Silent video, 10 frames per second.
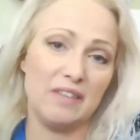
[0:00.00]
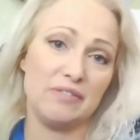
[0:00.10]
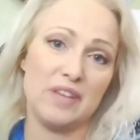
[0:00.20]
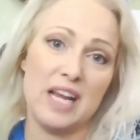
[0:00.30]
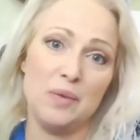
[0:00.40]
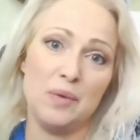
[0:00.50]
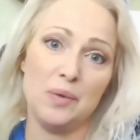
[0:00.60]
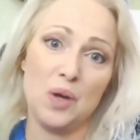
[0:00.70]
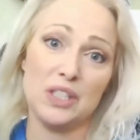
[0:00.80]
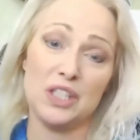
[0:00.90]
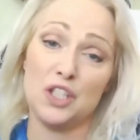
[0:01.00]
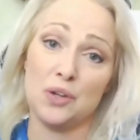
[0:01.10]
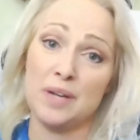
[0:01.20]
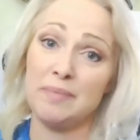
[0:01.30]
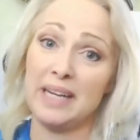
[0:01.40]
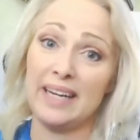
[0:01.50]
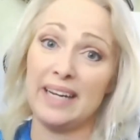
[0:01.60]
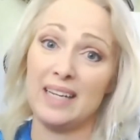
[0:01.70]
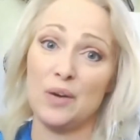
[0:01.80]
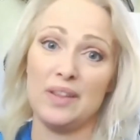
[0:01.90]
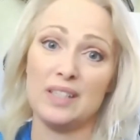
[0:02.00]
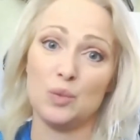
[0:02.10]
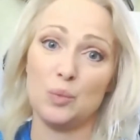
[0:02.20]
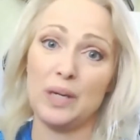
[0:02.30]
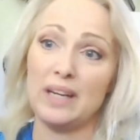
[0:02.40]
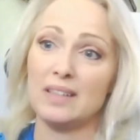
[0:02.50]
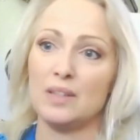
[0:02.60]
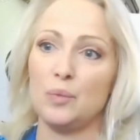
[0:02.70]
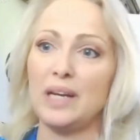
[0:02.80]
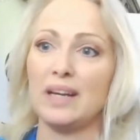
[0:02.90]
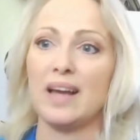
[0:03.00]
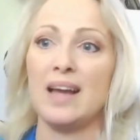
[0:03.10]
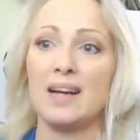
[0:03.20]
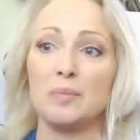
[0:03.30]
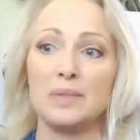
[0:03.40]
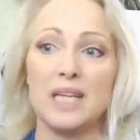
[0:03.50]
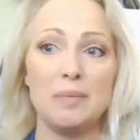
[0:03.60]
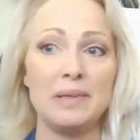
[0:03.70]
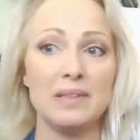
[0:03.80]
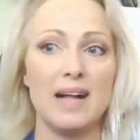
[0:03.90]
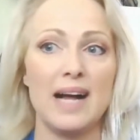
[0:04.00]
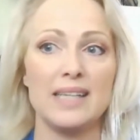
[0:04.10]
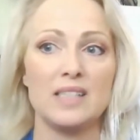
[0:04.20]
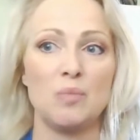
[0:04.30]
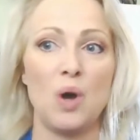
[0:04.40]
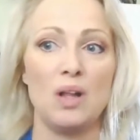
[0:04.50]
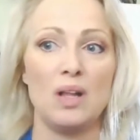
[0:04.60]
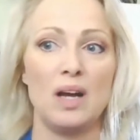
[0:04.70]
If anyone wants to join me, this week is the week, and I'm keeping the class small.